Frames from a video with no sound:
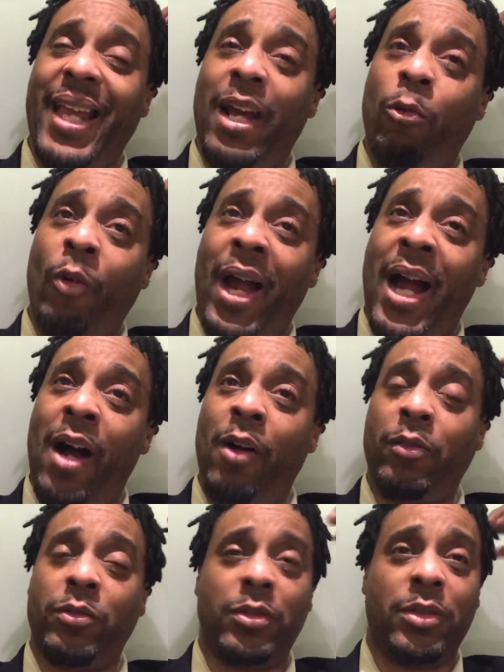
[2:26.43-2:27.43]
around
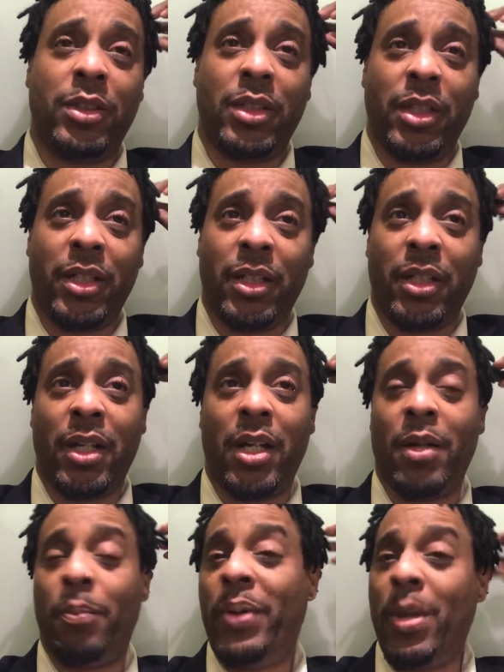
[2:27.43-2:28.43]

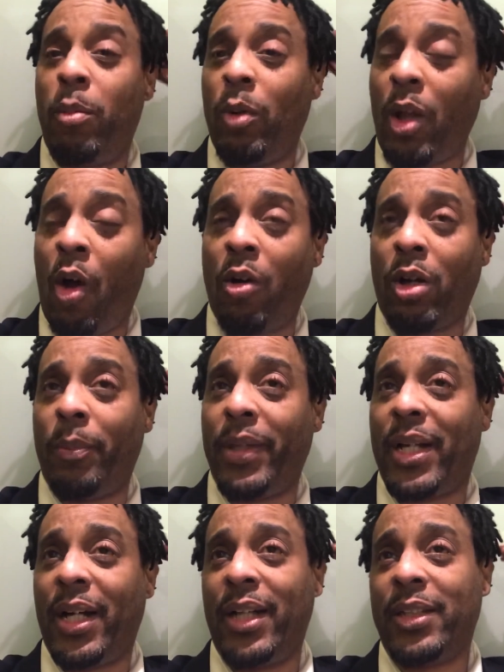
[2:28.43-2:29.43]
people longer
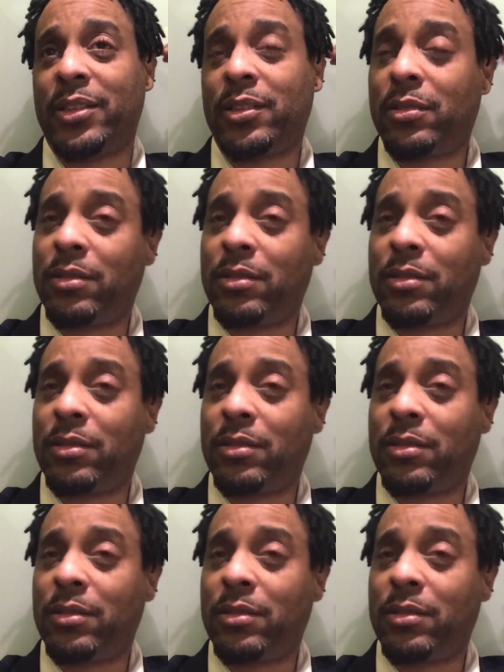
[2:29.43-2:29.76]
because